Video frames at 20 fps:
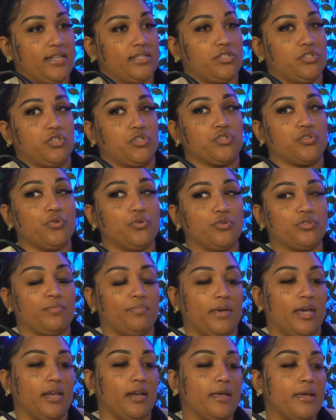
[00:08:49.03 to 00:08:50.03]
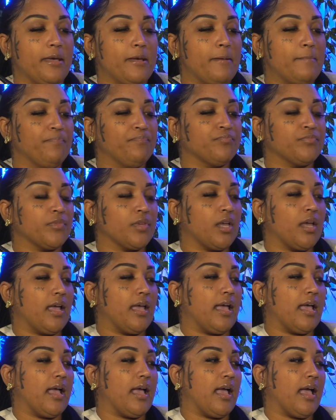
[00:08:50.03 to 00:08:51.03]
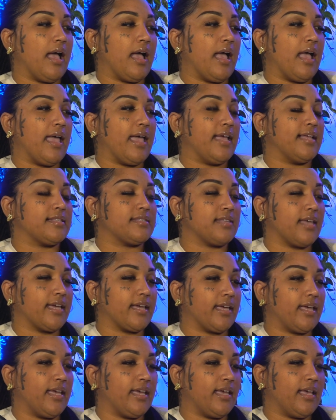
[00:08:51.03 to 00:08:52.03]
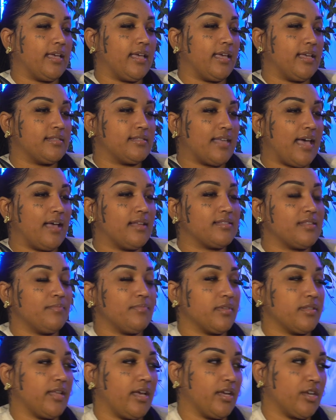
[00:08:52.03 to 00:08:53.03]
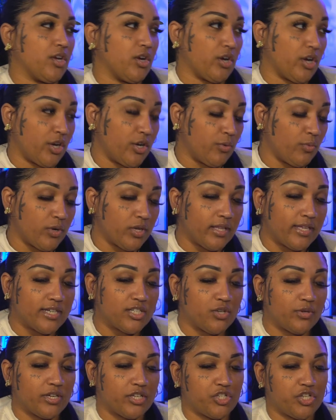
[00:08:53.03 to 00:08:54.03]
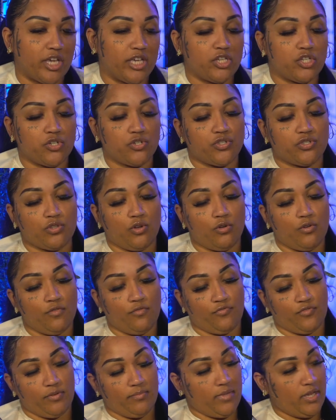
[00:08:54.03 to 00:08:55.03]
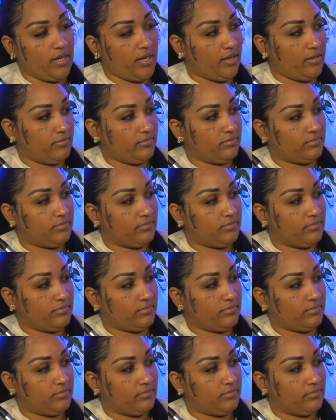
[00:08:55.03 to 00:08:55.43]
it's the truth. But it's is that something that are you willing to exchange your soul for money?